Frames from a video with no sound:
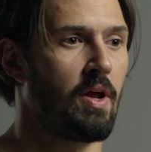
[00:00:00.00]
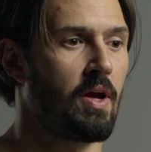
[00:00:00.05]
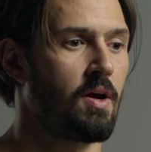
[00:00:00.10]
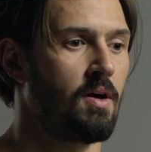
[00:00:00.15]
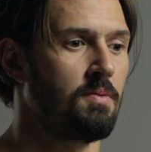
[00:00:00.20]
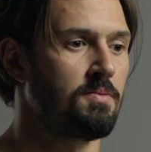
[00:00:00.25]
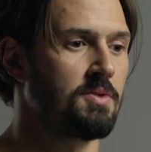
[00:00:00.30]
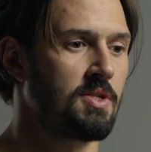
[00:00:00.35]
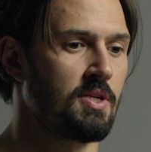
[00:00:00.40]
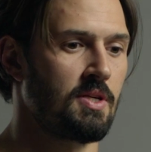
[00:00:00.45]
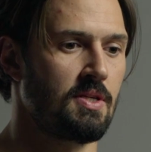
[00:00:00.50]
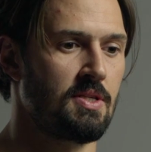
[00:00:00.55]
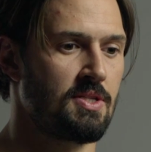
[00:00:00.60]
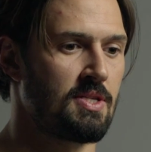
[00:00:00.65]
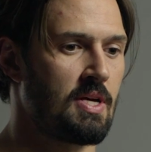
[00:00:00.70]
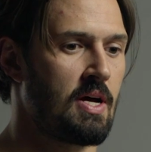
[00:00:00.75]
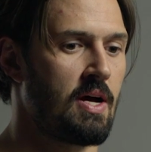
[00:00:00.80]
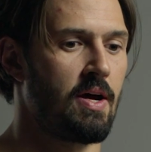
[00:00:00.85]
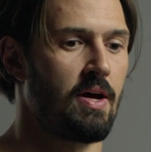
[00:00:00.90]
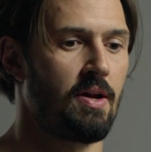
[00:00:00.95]
it comes to
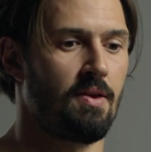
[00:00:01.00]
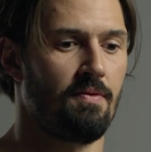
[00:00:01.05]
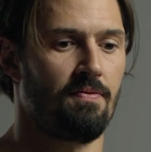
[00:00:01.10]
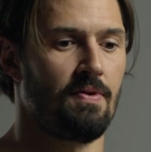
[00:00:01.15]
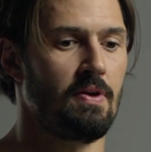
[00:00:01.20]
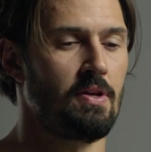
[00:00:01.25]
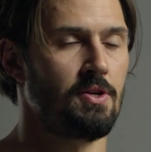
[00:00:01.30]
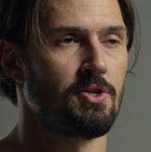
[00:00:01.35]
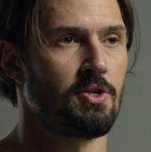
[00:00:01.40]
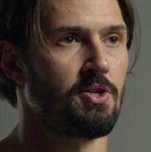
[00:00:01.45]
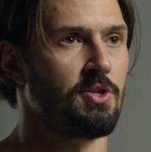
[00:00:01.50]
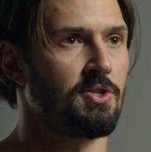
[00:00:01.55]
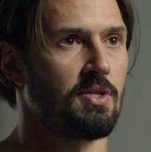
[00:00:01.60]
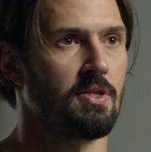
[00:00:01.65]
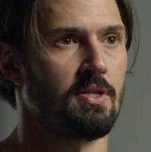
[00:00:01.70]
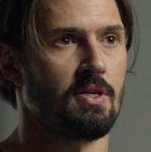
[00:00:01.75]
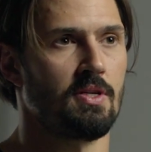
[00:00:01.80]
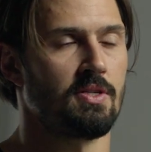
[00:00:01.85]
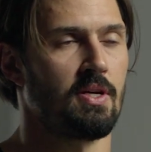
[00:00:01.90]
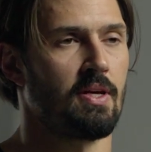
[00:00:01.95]
design and features
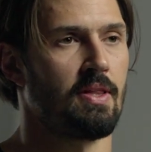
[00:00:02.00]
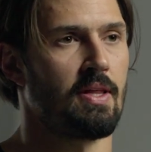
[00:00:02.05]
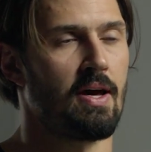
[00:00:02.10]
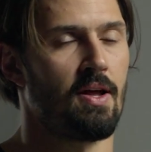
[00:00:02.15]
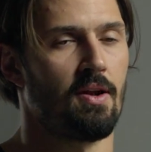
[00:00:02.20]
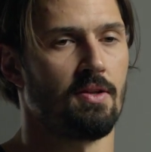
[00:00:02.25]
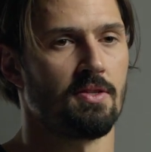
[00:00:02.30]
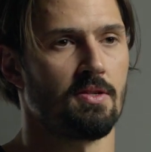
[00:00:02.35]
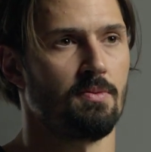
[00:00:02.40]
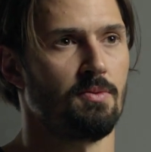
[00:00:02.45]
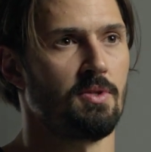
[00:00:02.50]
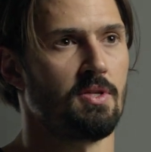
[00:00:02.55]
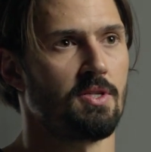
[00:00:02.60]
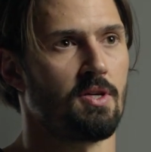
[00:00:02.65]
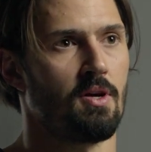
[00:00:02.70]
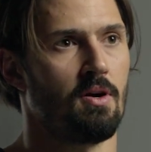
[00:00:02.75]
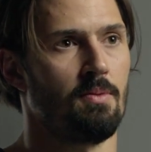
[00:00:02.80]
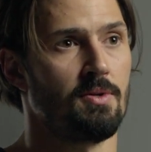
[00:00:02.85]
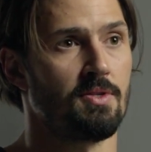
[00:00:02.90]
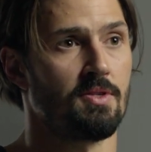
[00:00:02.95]
and things like that on some of these
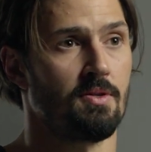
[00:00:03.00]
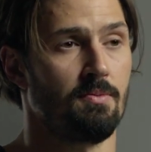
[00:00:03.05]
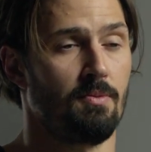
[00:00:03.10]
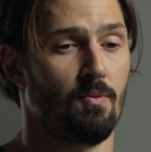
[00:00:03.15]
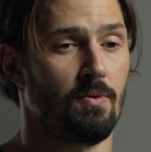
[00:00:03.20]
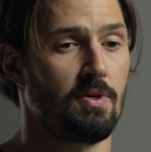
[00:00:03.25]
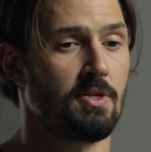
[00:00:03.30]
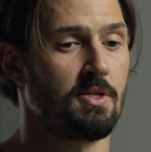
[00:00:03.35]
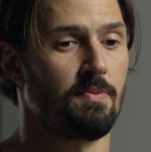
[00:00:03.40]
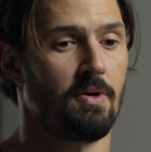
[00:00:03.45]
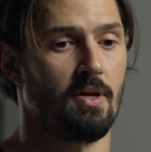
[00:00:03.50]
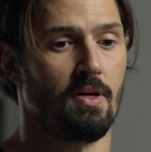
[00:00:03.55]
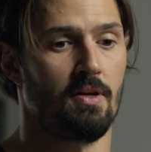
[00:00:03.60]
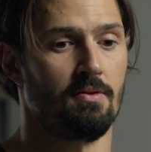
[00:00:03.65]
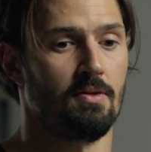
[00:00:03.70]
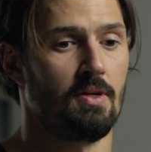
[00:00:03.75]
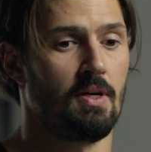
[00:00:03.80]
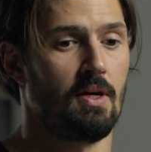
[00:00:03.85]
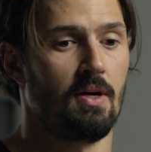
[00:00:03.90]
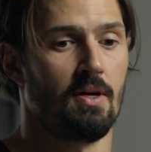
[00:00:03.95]
garments, I mean, we
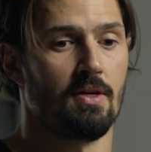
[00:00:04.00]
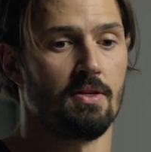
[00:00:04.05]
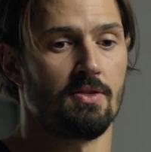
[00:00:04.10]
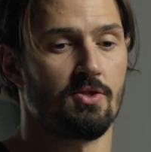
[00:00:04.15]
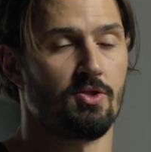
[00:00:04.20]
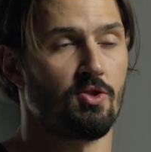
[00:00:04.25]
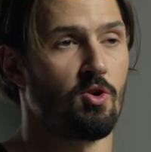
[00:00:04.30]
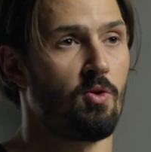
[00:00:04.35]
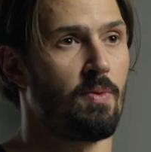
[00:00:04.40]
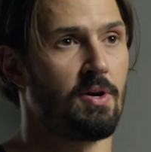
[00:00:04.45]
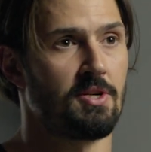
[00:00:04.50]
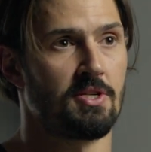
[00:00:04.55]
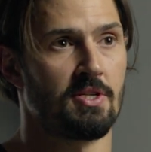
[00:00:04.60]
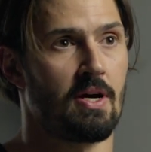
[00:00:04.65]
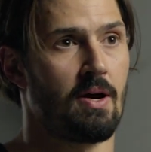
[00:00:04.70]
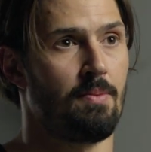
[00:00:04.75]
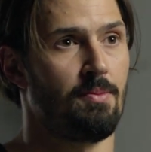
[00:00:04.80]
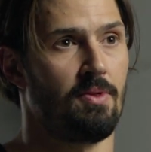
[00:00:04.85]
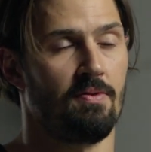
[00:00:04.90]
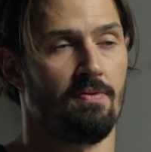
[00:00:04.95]
spend so much
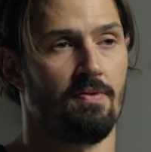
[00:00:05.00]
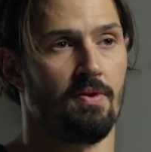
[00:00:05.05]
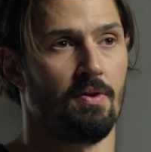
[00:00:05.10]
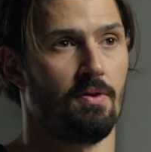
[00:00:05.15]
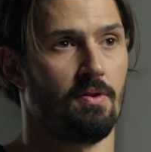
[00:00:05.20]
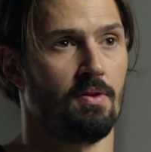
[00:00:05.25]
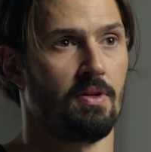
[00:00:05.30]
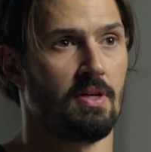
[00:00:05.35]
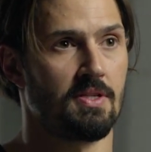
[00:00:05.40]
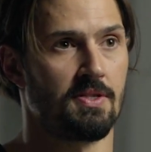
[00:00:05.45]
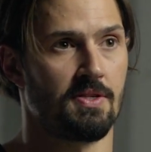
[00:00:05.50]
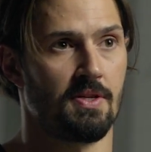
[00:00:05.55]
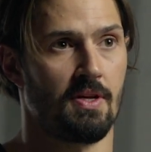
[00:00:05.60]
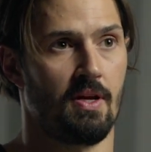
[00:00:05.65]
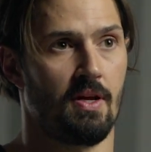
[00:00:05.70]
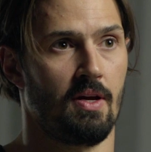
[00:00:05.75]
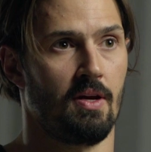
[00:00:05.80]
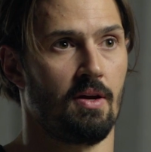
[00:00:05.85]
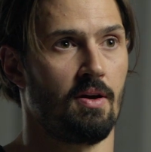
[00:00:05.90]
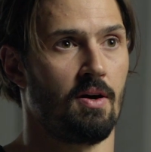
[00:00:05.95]
time in the field
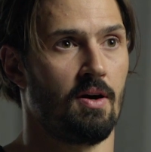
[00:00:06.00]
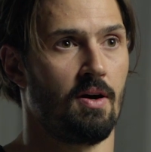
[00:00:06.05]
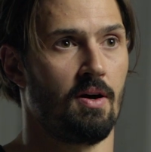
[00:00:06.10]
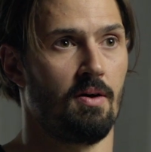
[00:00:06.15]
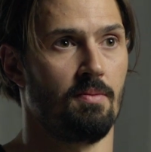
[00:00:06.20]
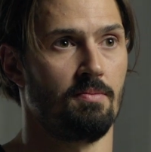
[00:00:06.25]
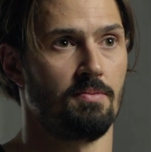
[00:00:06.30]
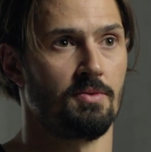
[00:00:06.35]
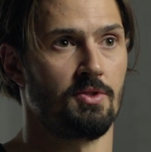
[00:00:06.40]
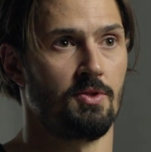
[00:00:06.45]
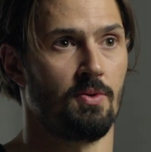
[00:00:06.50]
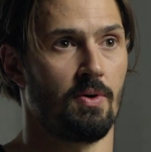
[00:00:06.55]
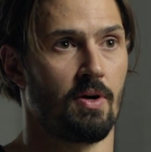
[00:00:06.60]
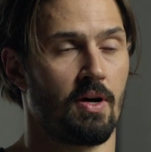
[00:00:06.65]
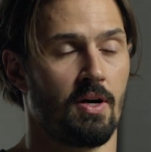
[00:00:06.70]
listening to our